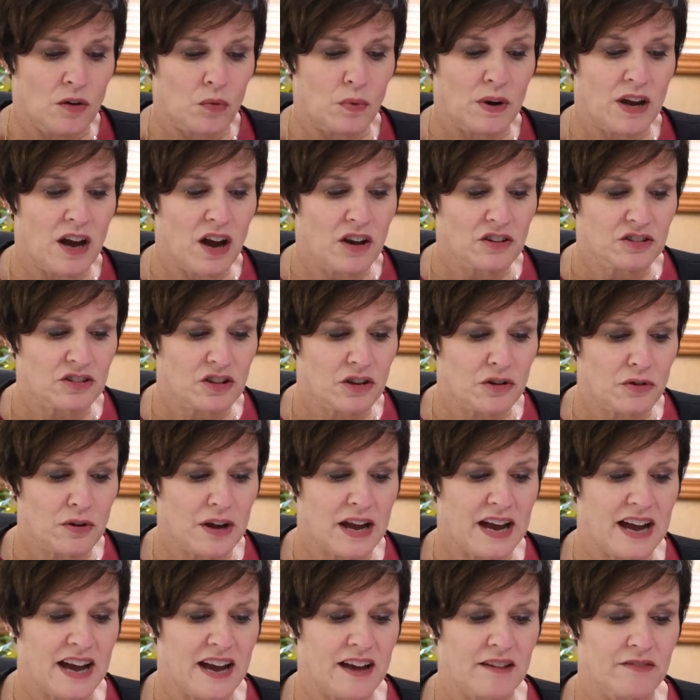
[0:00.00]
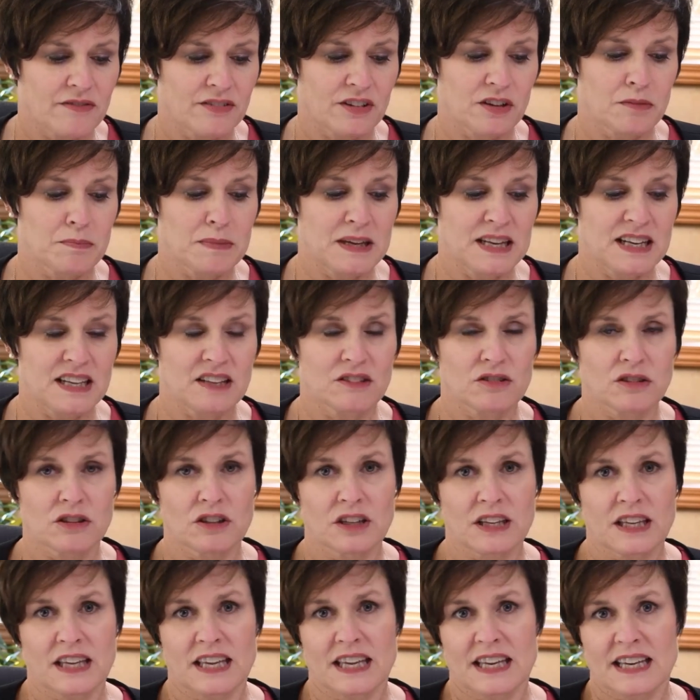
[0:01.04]
We also have committees
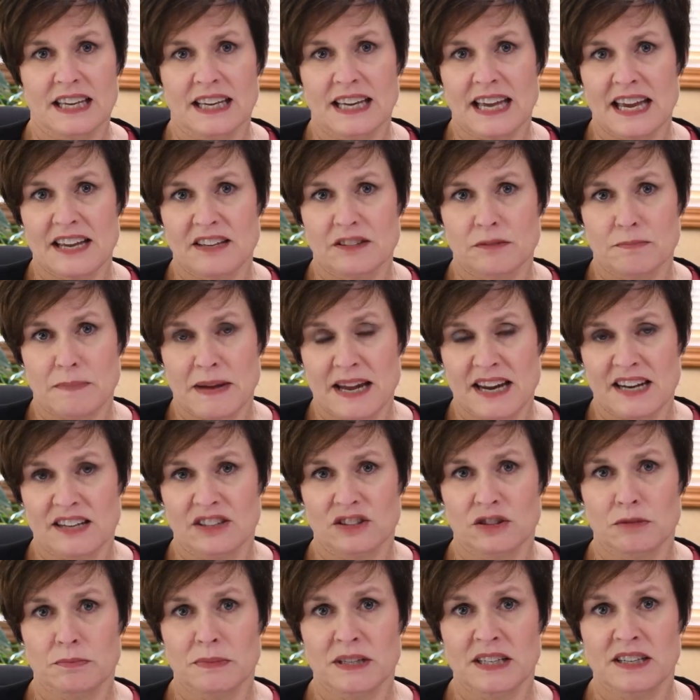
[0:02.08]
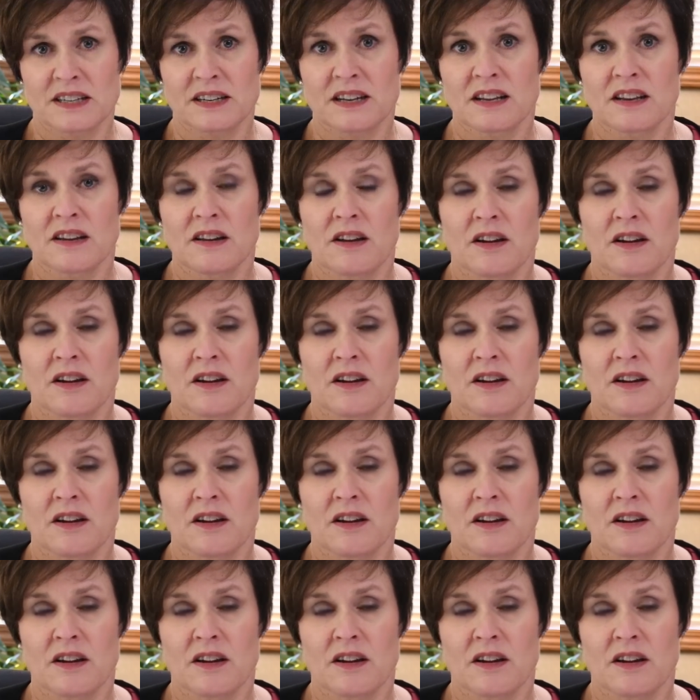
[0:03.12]
looking at case management